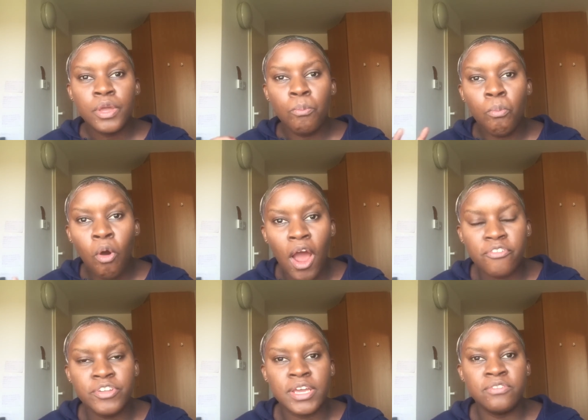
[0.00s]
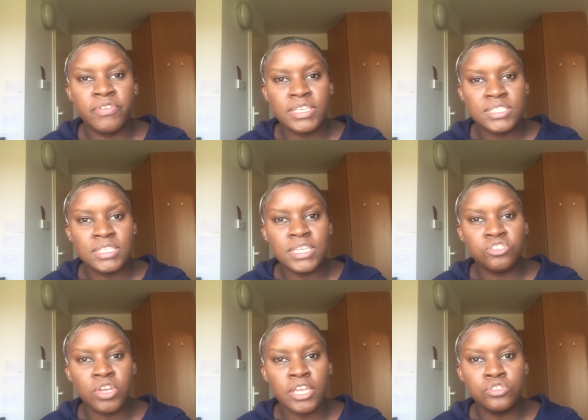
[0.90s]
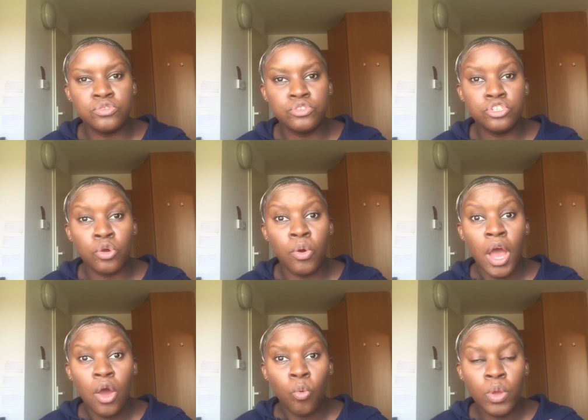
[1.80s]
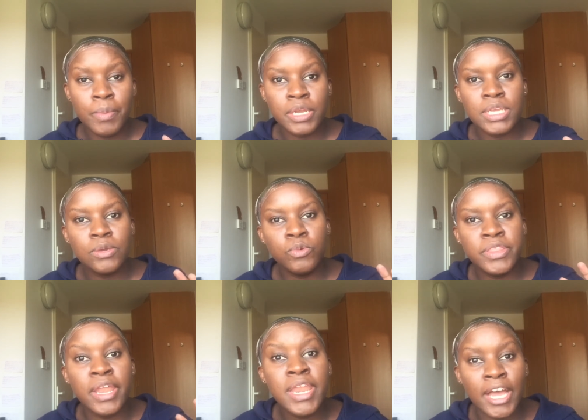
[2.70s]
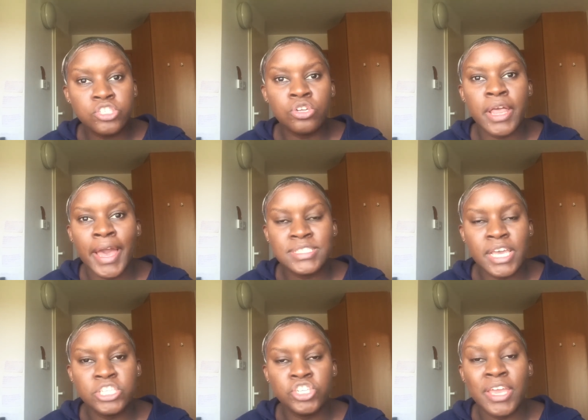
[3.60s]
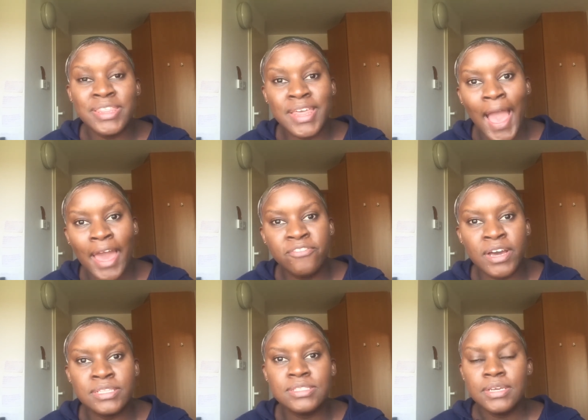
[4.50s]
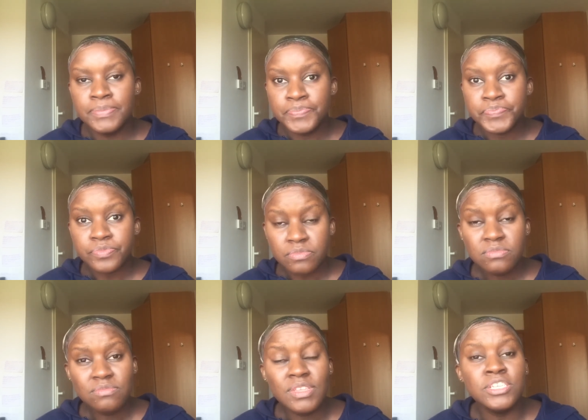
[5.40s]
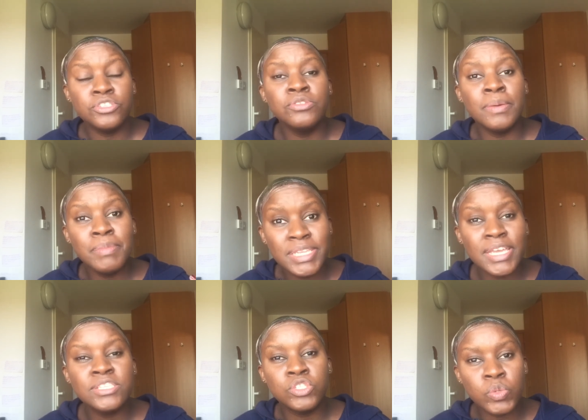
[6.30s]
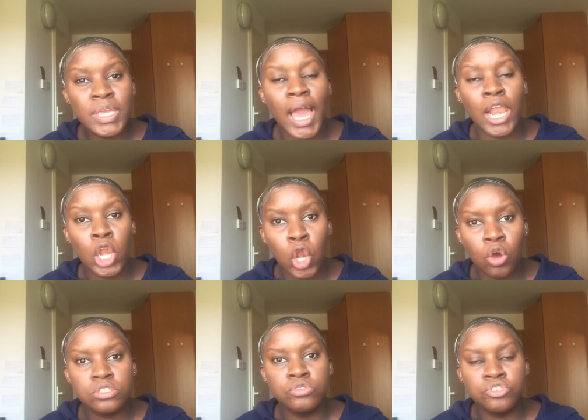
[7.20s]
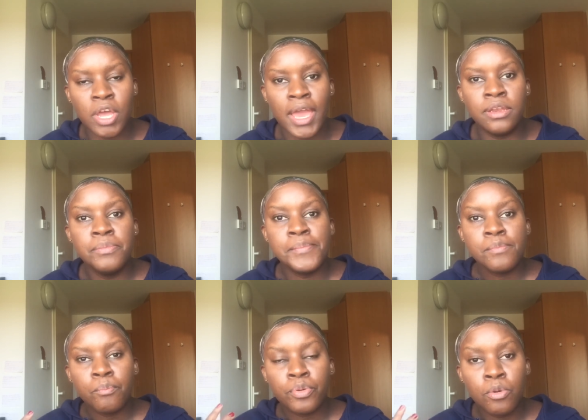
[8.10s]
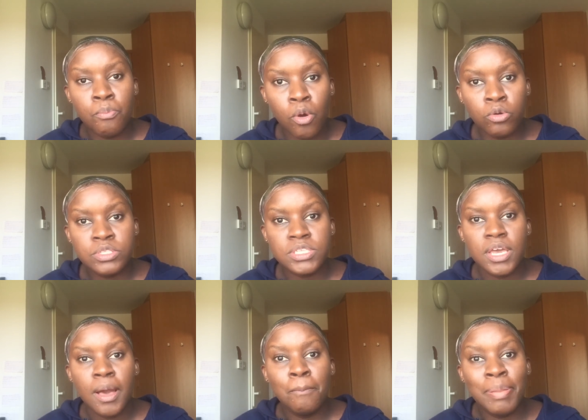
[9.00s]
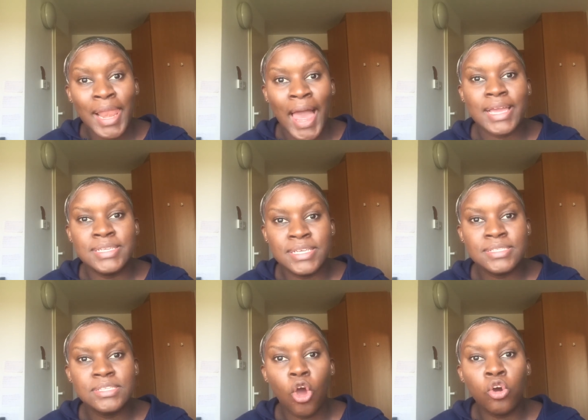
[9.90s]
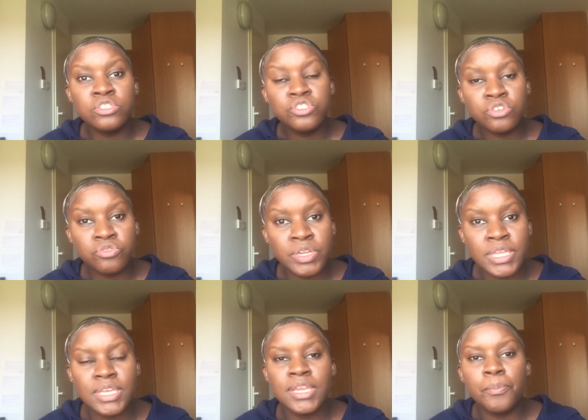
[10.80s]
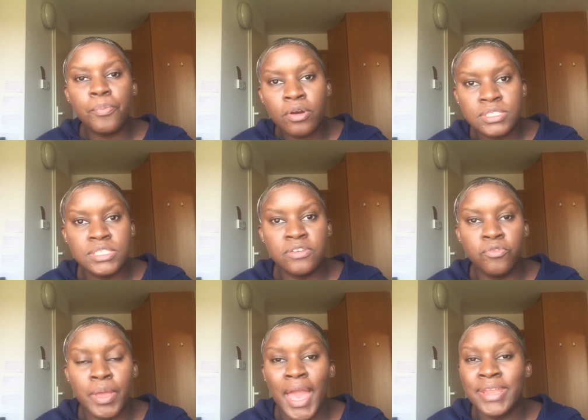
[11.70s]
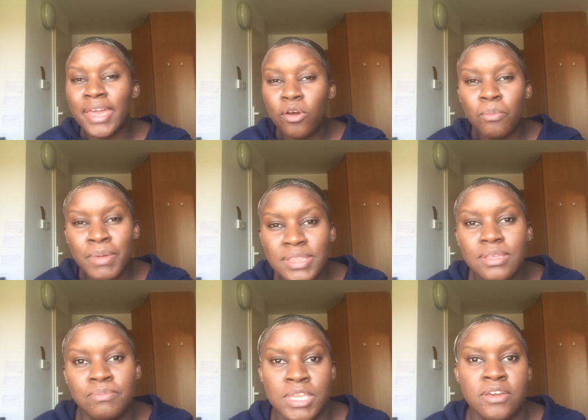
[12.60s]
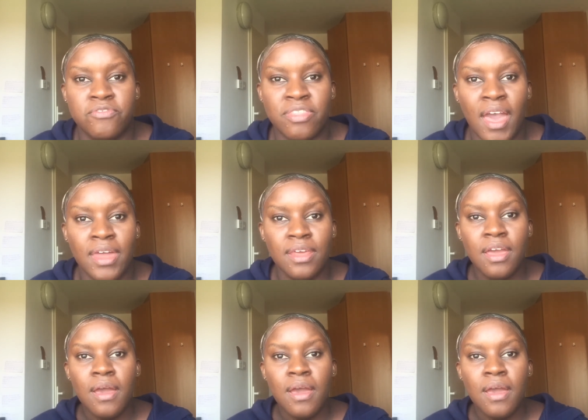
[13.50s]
more African faces. They're trying to show women with their natural hair texture in the adverts. So the media is doing a lot to try and promote blackness on screen in a positive way, and I commend the media for that.